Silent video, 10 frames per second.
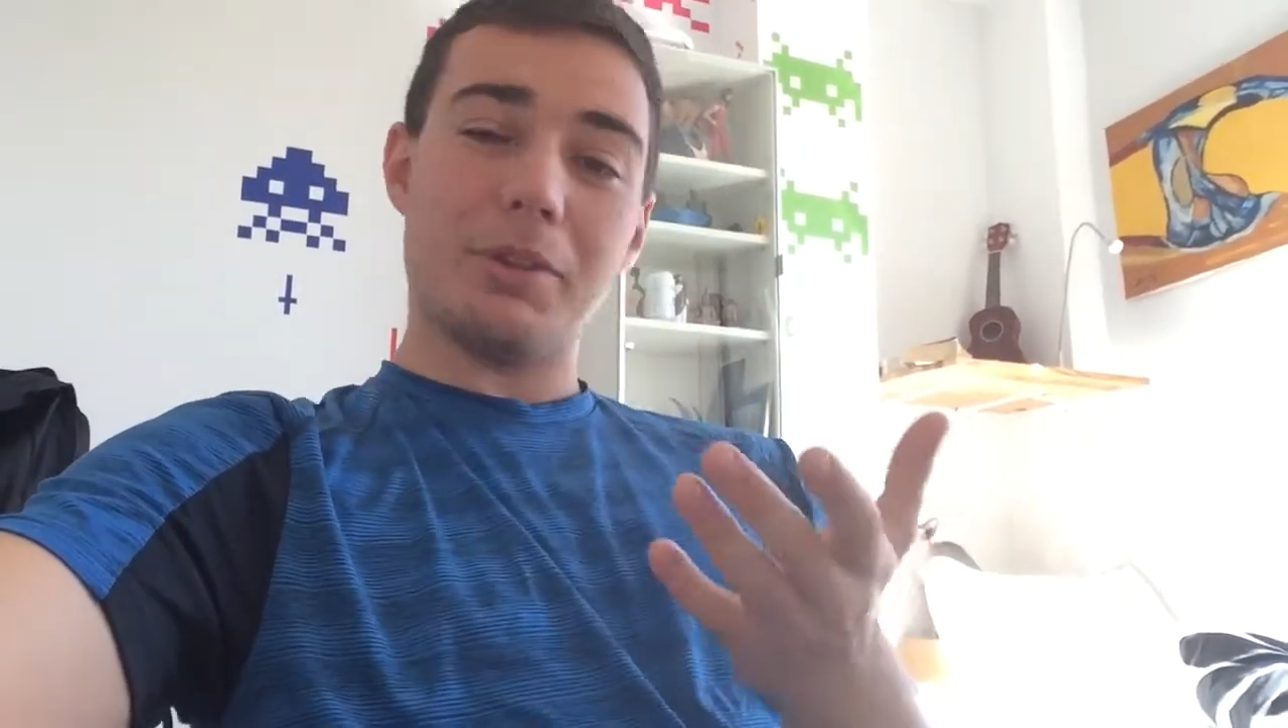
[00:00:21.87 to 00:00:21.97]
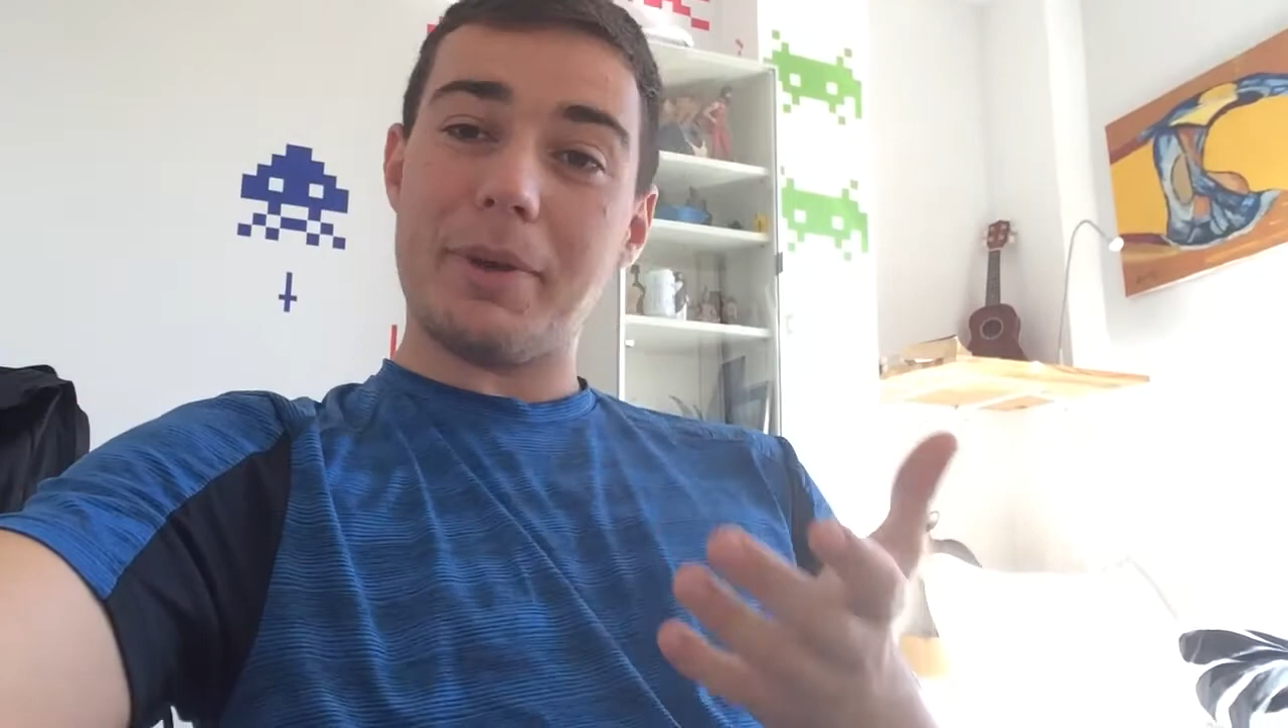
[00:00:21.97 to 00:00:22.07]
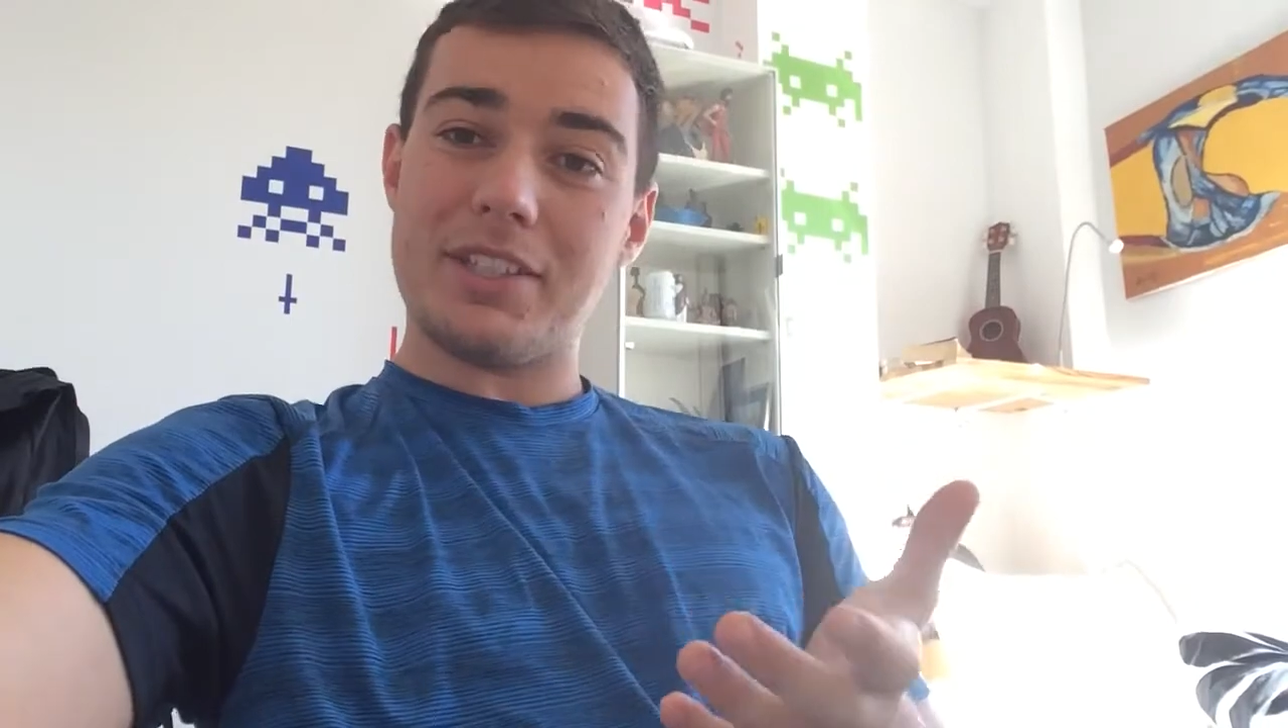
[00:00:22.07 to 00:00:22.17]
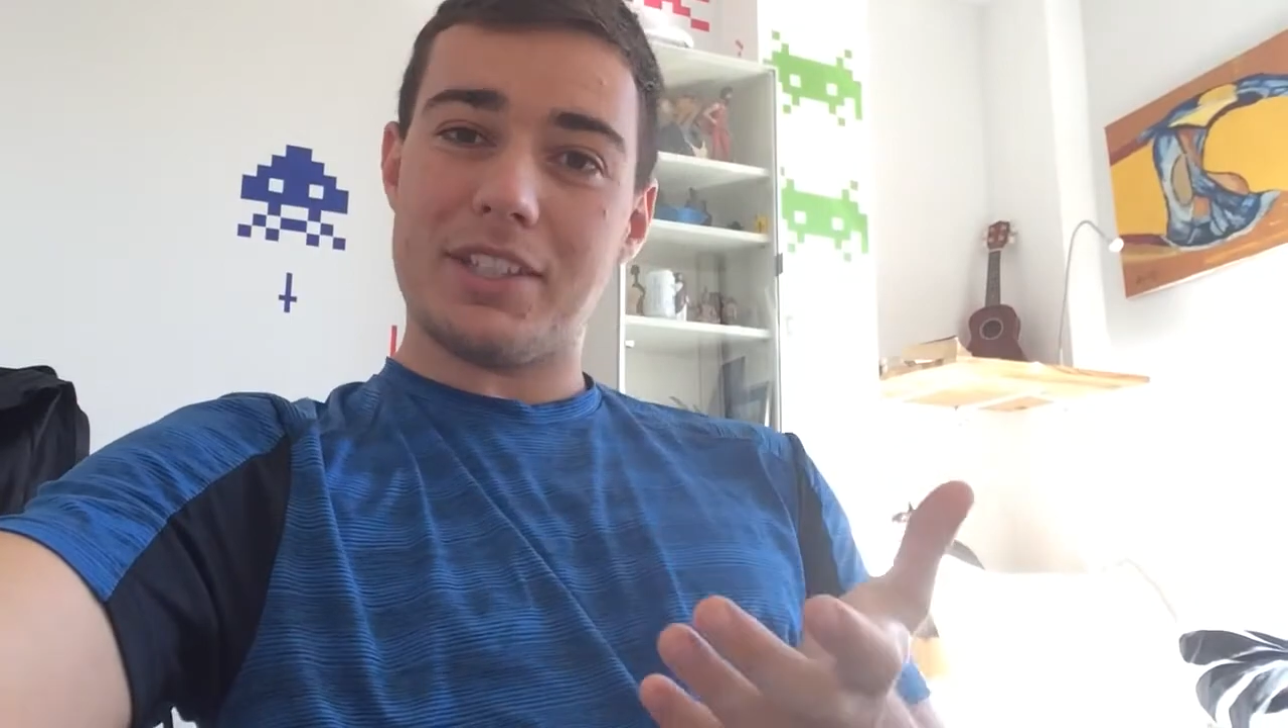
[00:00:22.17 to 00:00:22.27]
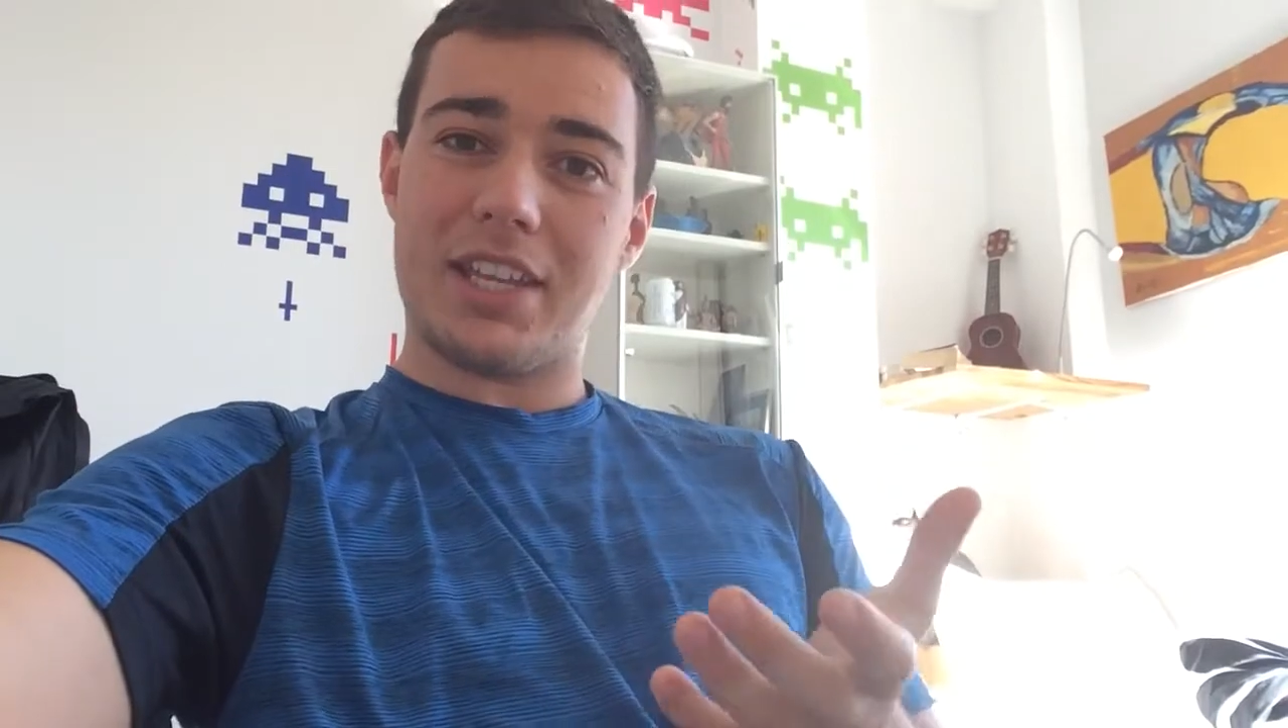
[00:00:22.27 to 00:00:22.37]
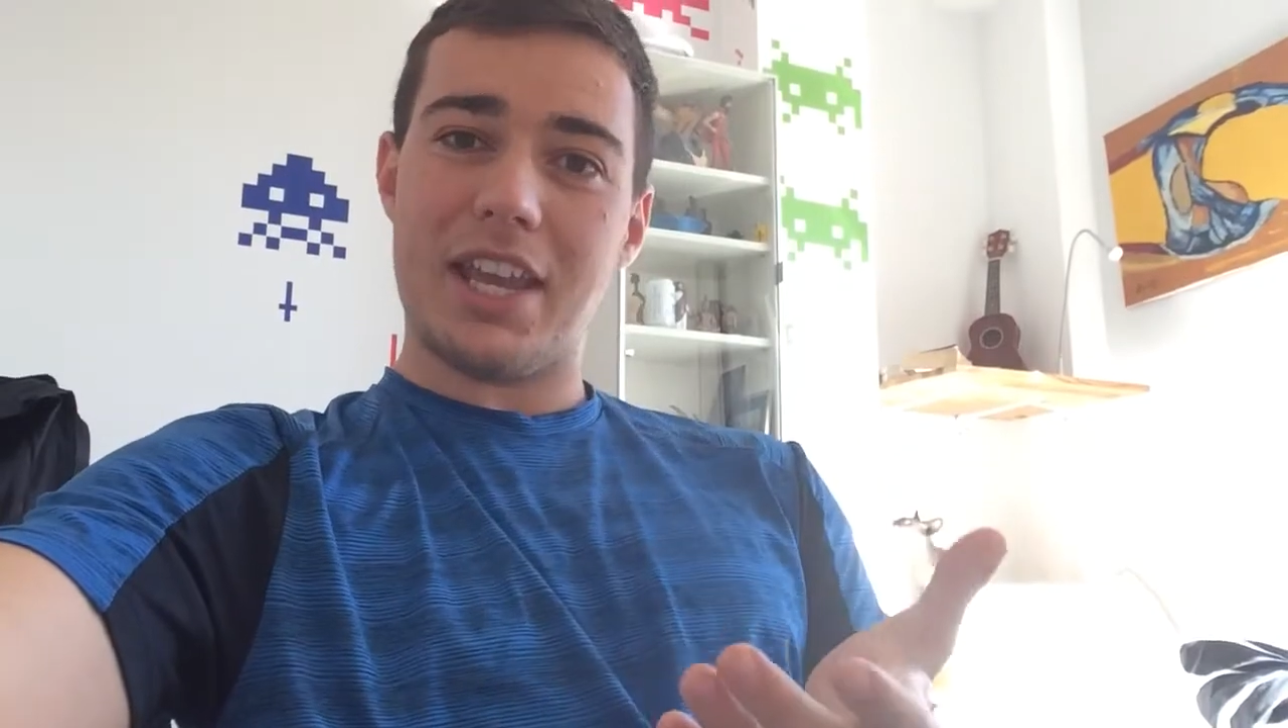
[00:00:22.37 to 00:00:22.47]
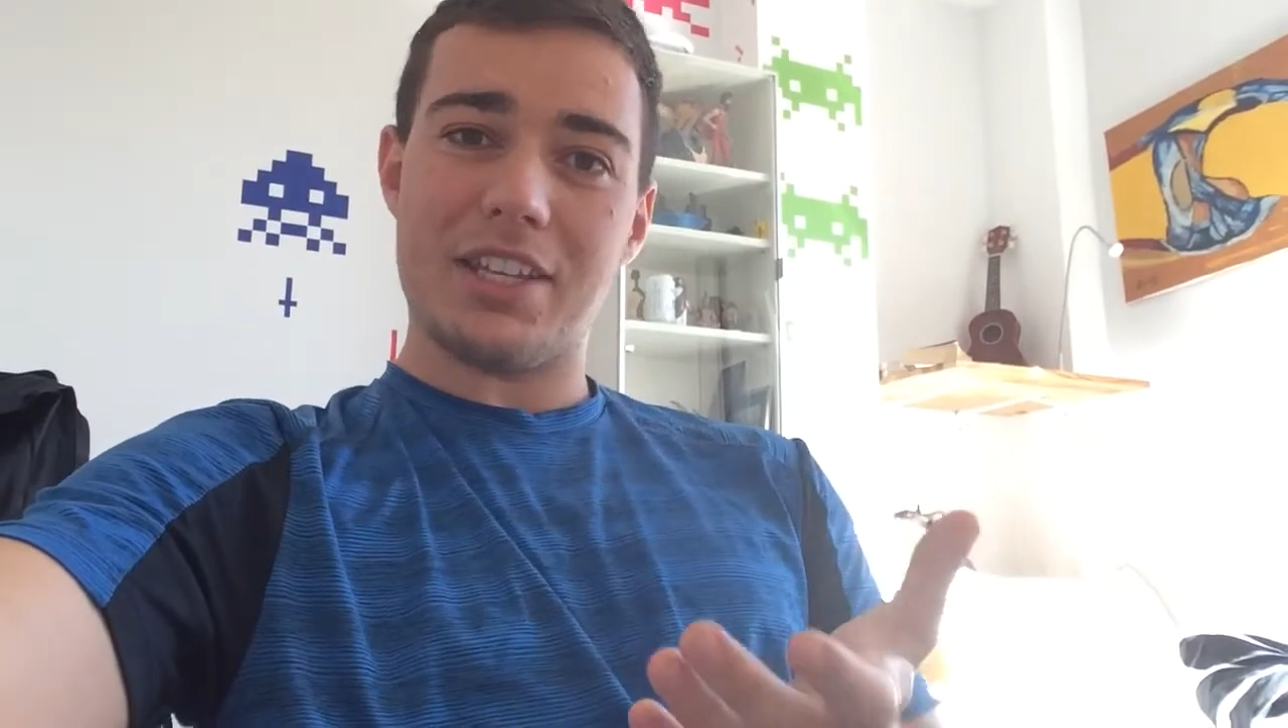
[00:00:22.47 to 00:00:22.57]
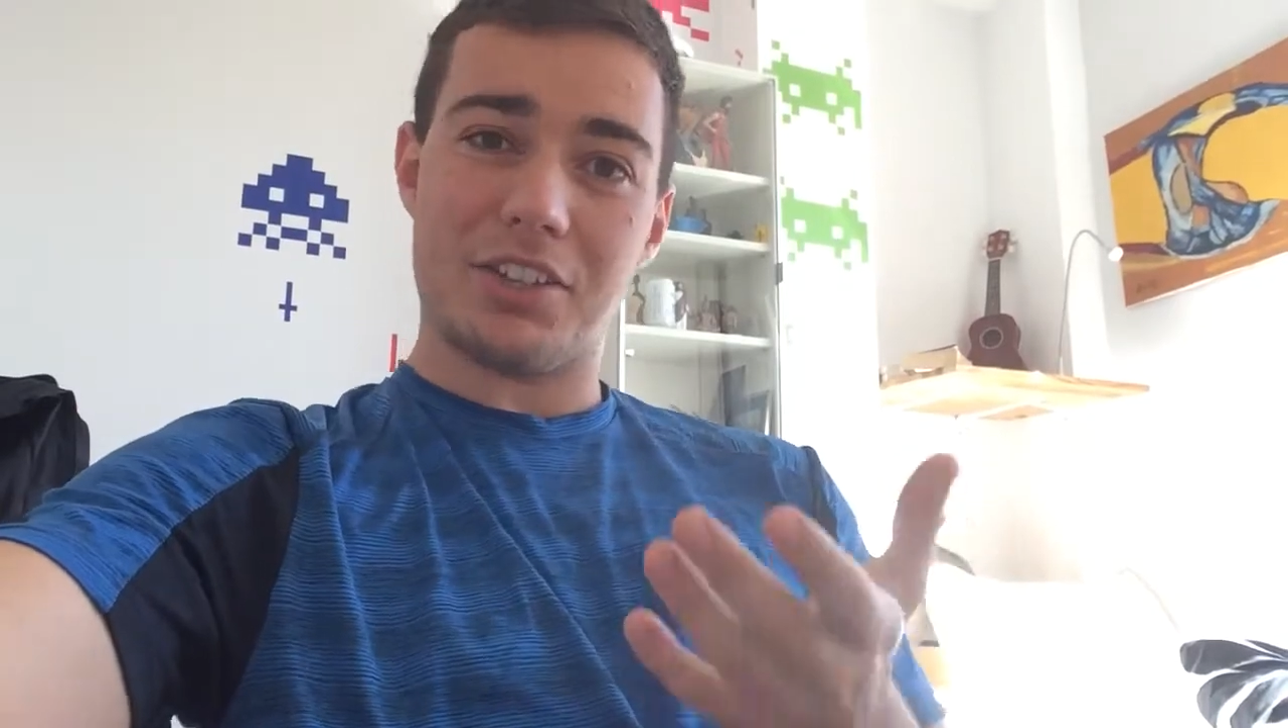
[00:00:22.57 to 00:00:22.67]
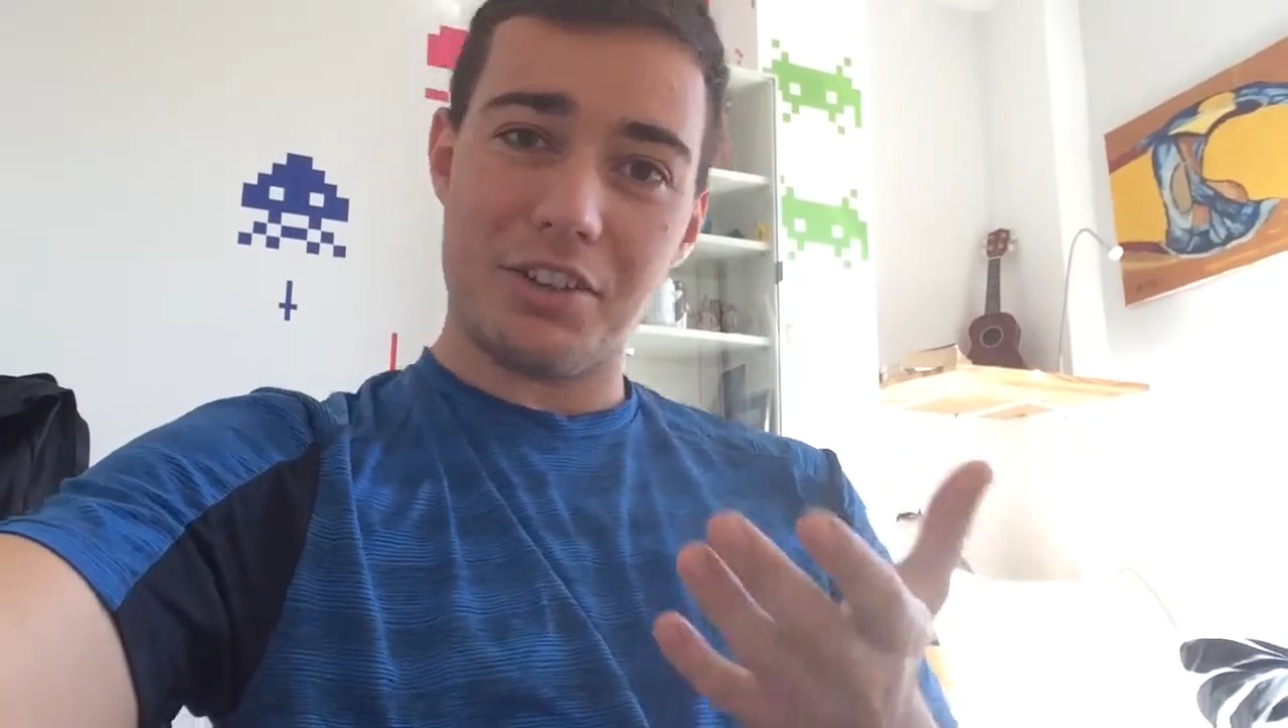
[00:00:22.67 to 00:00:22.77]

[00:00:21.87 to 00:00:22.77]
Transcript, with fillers: domesticated